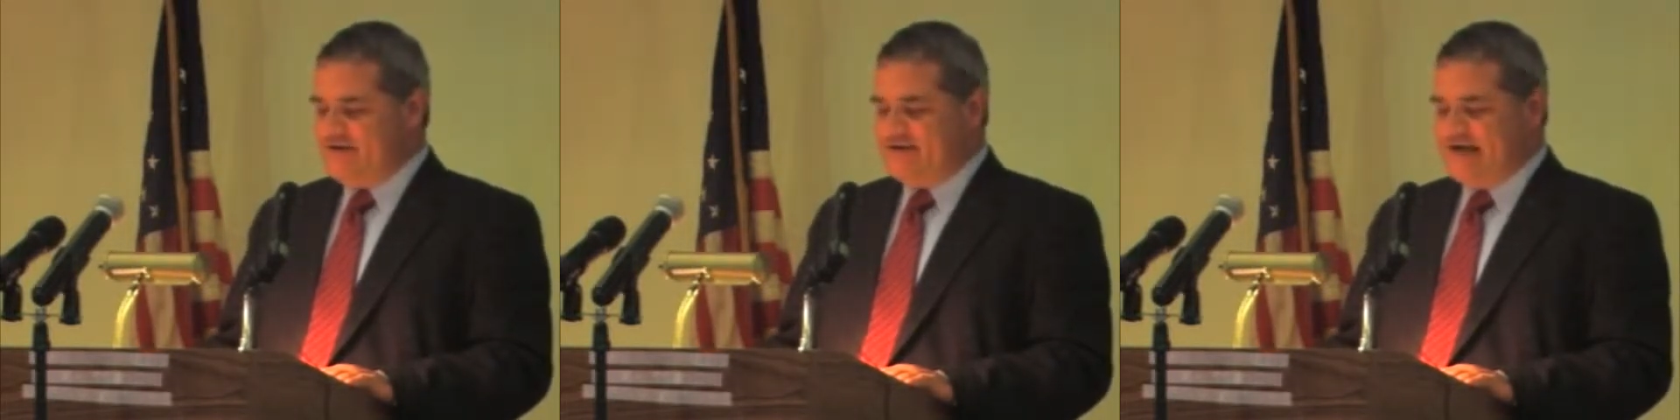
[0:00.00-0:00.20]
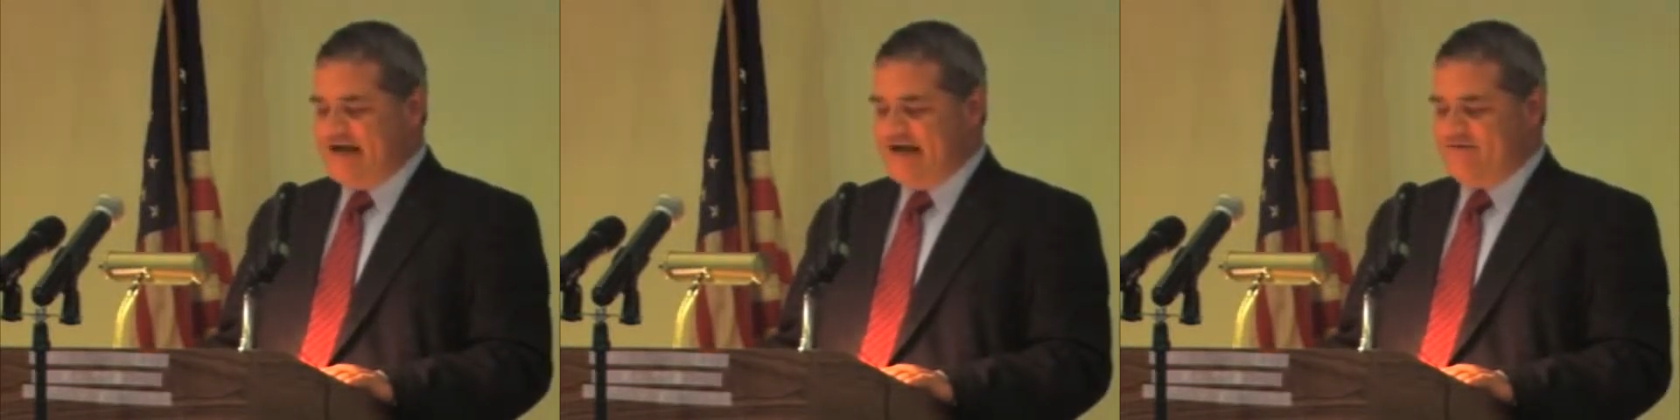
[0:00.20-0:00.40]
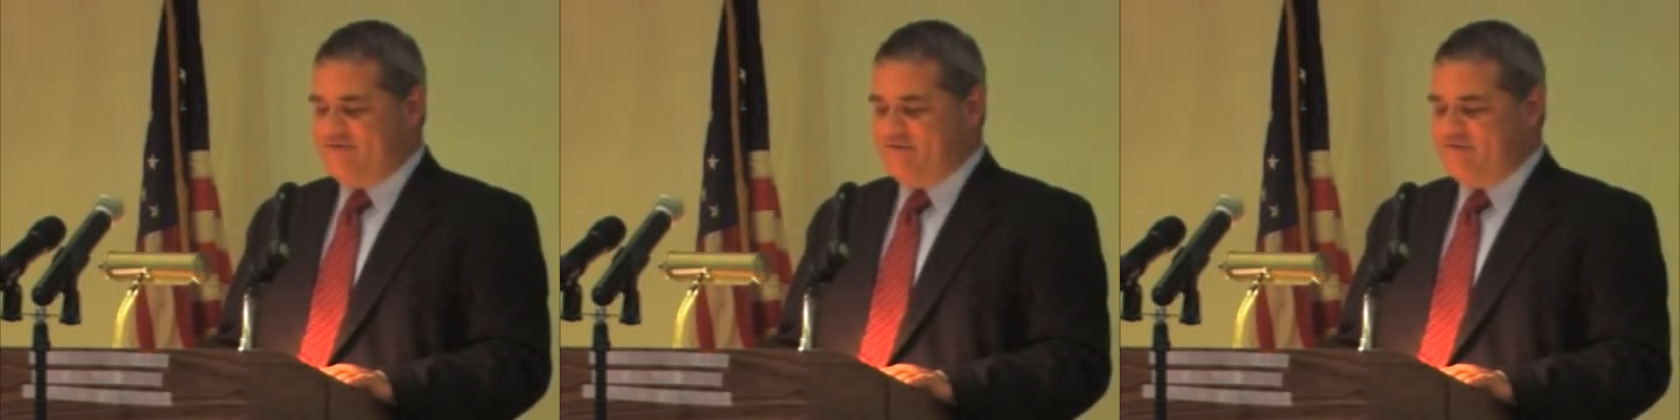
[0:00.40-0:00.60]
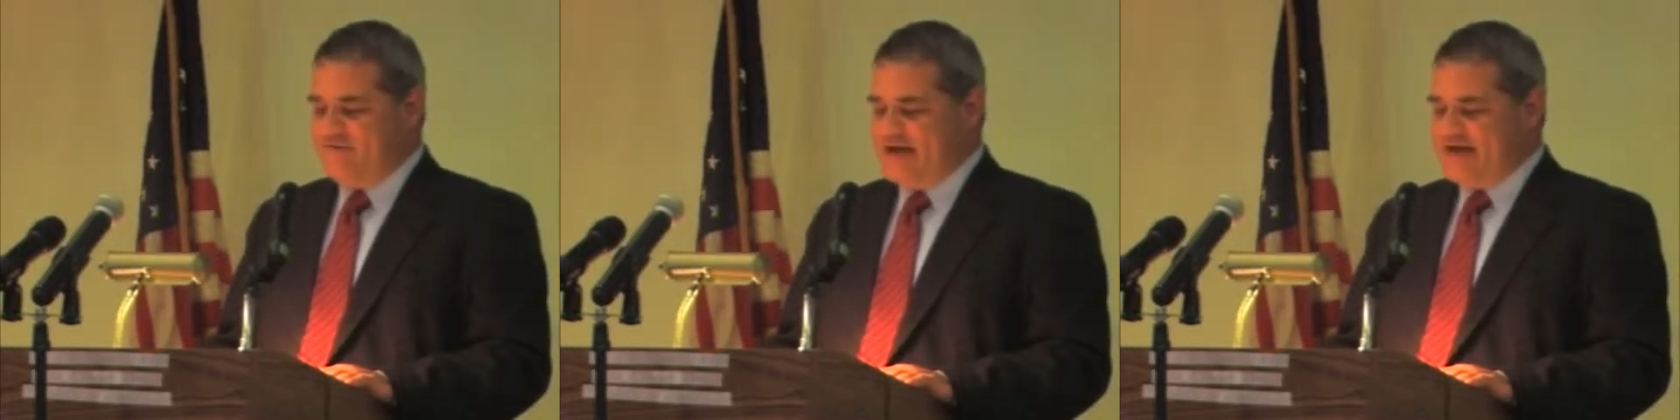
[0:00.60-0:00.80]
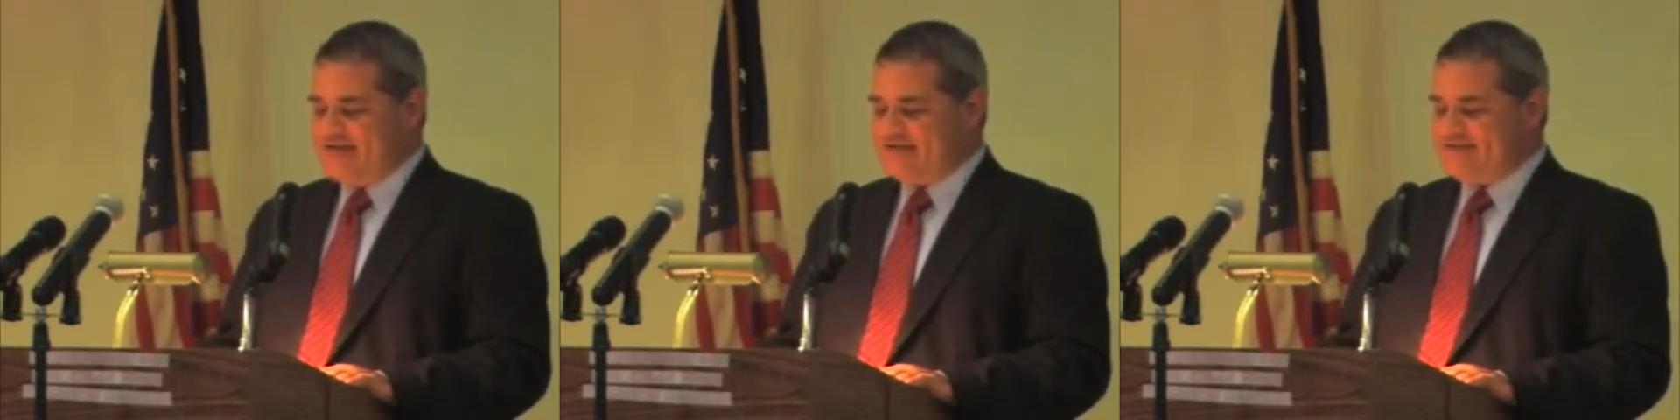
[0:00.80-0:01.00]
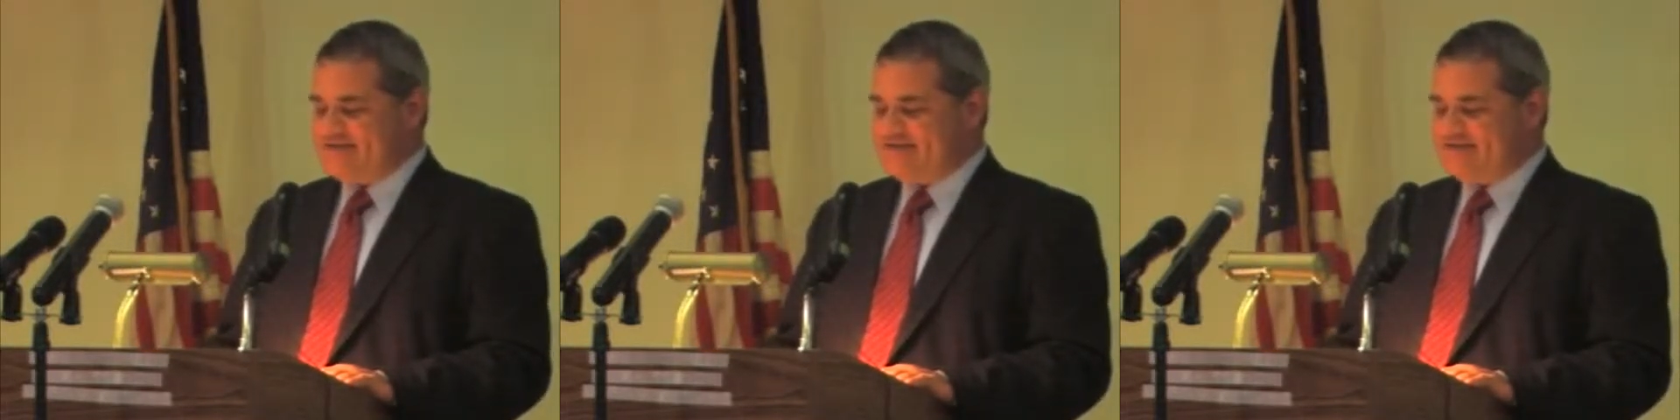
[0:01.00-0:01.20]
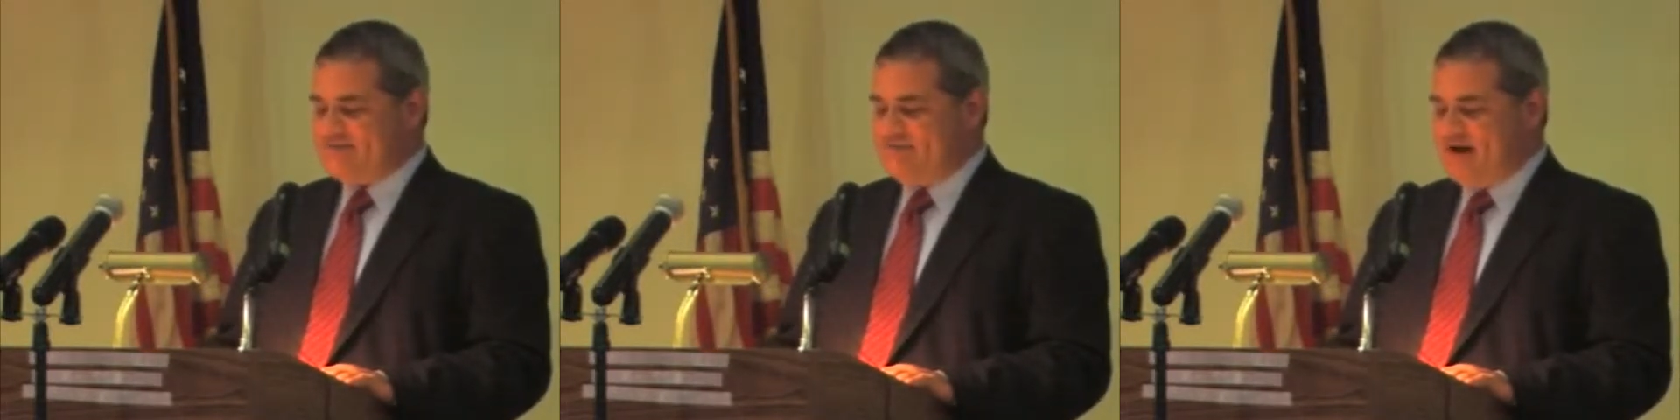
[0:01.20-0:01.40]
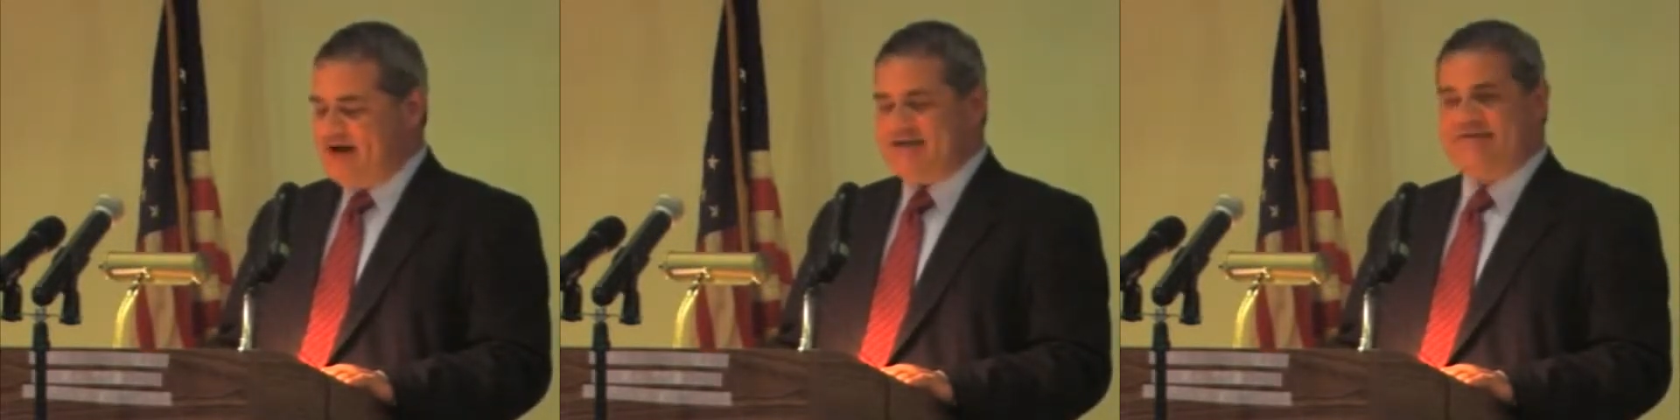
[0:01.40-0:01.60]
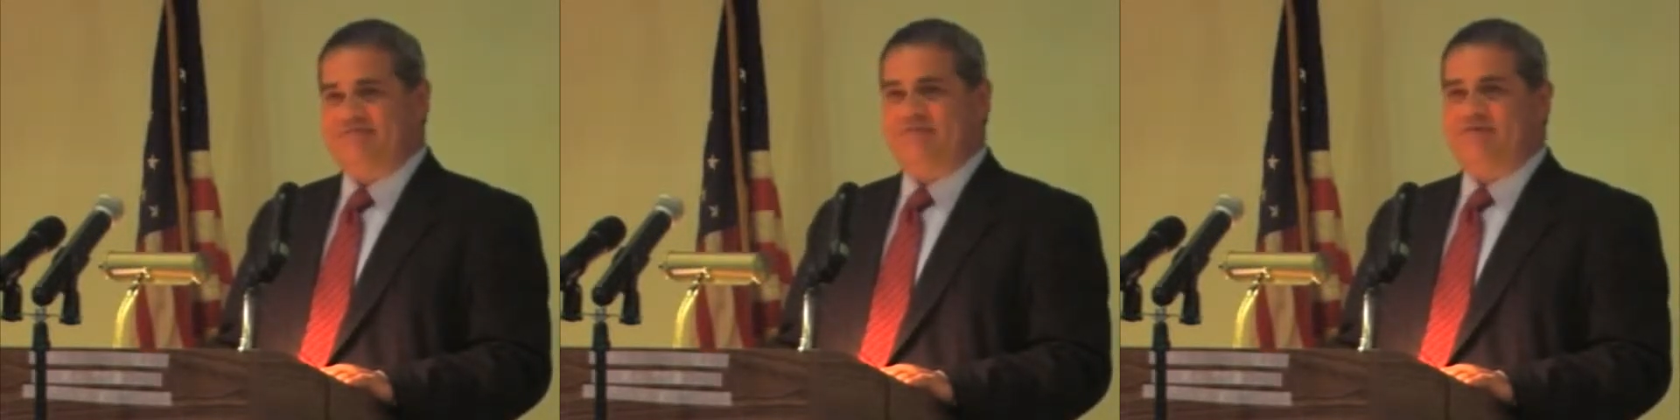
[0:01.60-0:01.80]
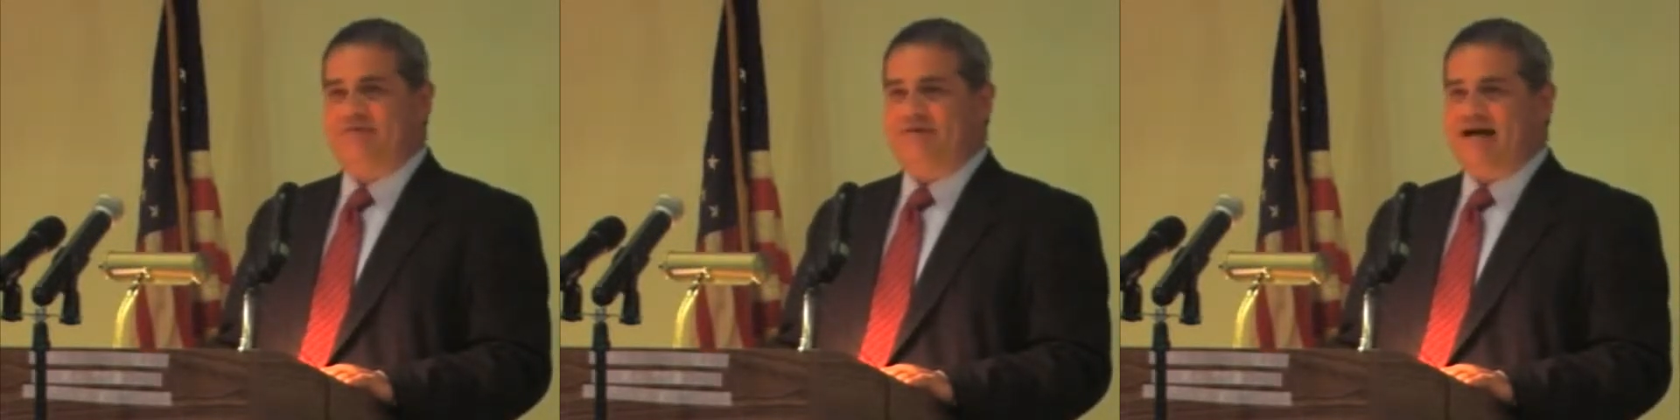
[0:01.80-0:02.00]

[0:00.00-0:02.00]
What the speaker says: to have the best possible